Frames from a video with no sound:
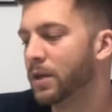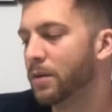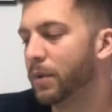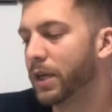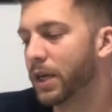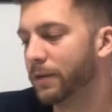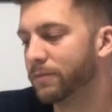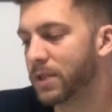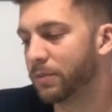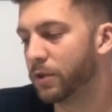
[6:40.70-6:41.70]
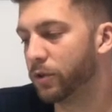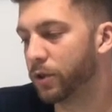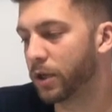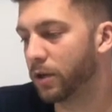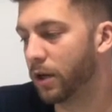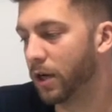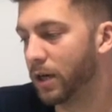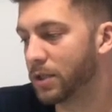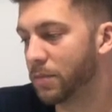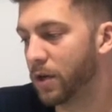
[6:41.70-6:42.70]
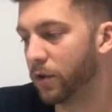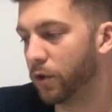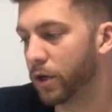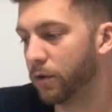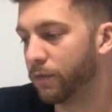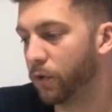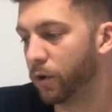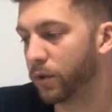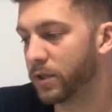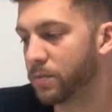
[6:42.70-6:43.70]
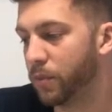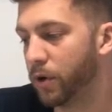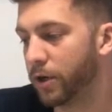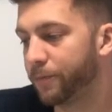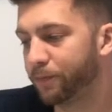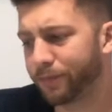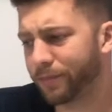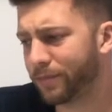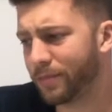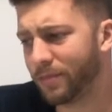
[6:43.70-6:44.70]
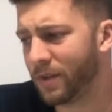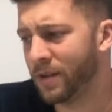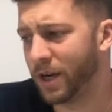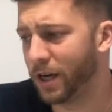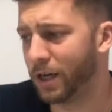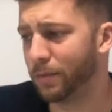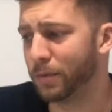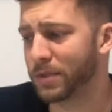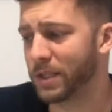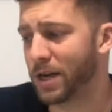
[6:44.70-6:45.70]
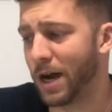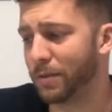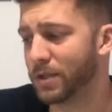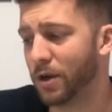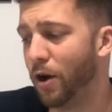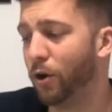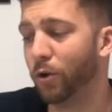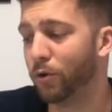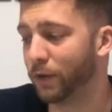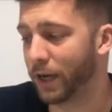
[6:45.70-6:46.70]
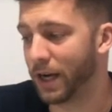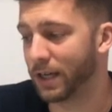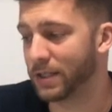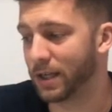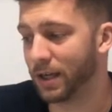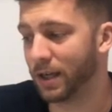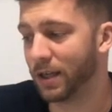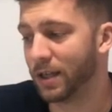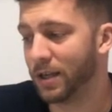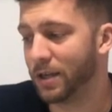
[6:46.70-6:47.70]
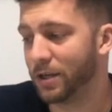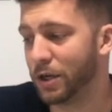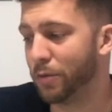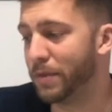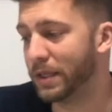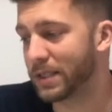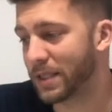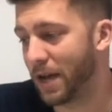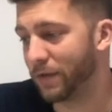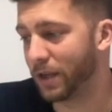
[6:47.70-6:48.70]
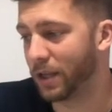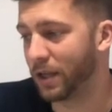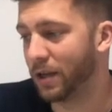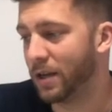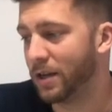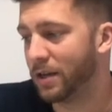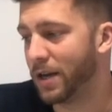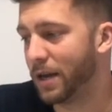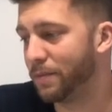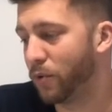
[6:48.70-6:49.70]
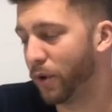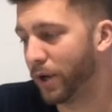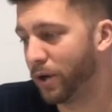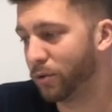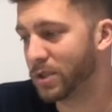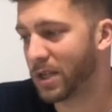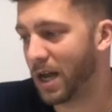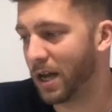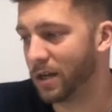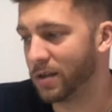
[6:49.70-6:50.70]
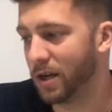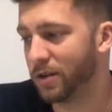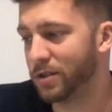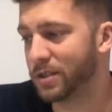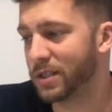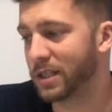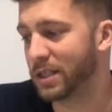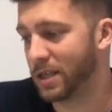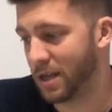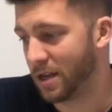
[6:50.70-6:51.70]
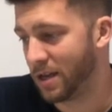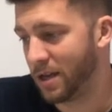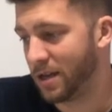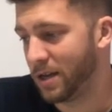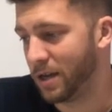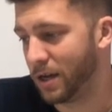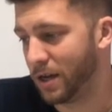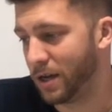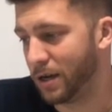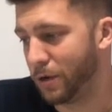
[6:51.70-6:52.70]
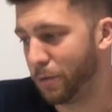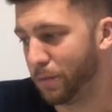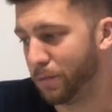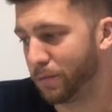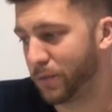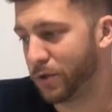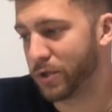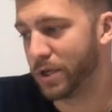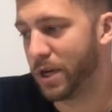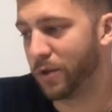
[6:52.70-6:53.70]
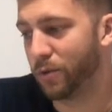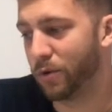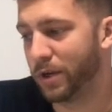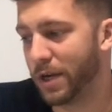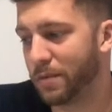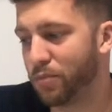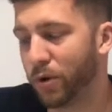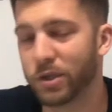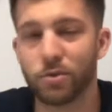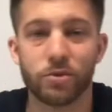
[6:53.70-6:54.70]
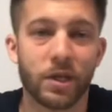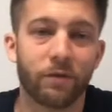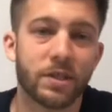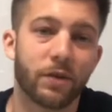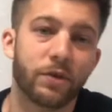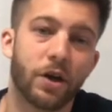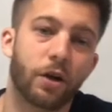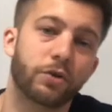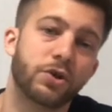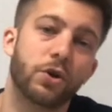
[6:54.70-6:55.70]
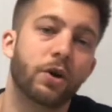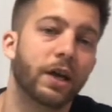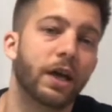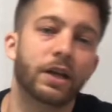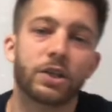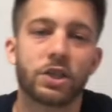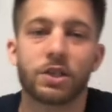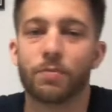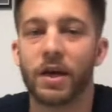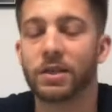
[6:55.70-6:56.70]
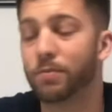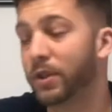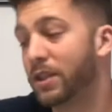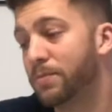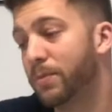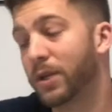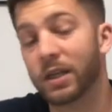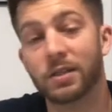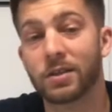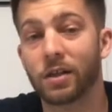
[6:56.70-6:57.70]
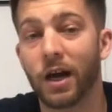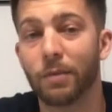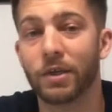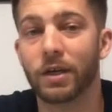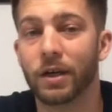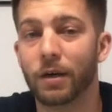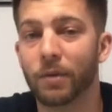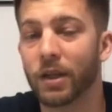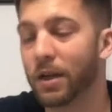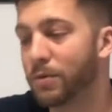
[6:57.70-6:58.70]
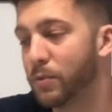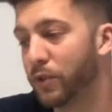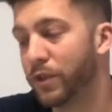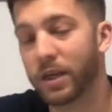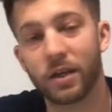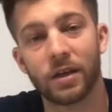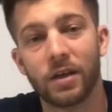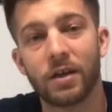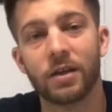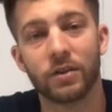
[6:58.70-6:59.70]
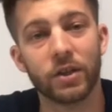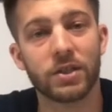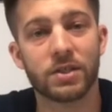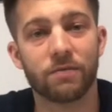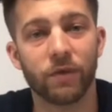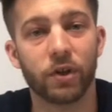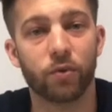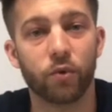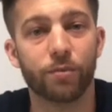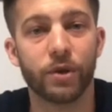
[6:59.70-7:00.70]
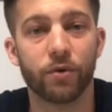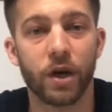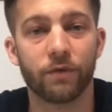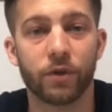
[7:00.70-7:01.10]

But again, something to look to be on the lookout for with this book. I'm seeing copies all over, guys. The near mint 70, 9.0 signed 160. Here's another one, 9.2, $77. So again, it just depends, but this book is climbing. A lot of people think this villain will be around for a